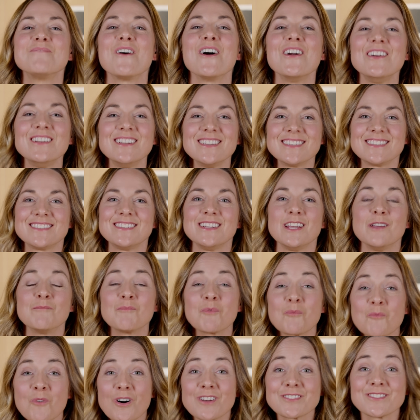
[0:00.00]
Bonus
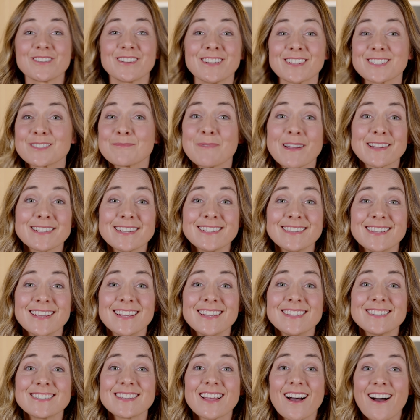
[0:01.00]
tip, was not expecting
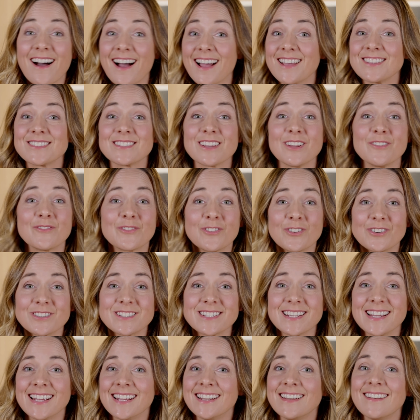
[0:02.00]
this. I said
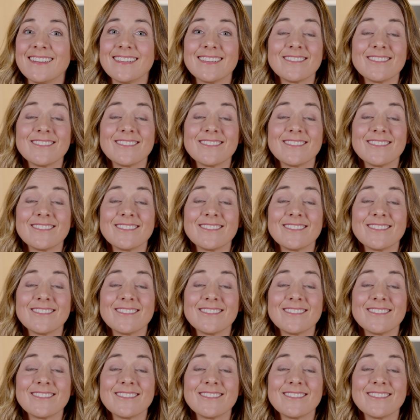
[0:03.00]
14,